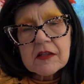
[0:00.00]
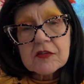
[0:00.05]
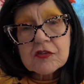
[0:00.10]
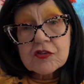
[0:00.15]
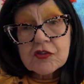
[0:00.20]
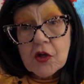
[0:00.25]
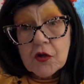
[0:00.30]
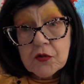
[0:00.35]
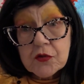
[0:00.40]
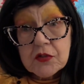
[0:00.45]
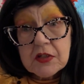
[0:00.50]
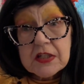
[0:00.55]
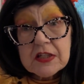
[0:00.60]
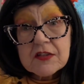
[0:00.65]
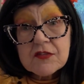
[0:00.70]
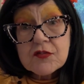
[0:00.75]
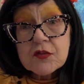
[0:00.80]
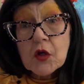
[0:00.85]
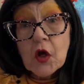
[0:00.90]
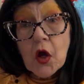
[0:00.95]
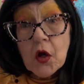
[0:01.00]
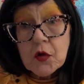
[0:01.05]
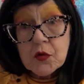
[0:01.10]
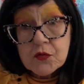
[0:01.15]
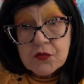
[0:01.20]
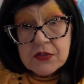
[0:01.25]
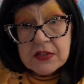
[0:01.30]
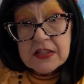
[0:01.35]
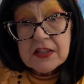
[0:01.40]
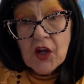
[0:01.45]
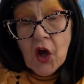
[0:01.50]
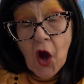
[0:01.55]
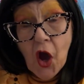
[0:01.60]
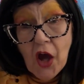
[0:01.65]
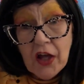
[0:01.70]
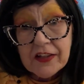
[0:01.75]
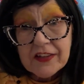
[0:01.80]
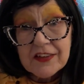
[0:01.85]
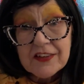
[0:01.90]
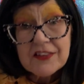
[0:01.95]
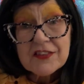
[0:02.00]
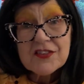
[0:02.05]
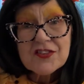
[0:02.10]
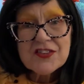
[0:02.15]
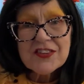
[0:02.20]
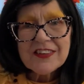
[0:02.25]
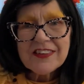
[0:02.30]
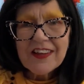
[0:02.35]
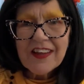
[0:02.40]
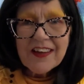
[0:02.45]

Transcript: Jody's Cozy Cottage.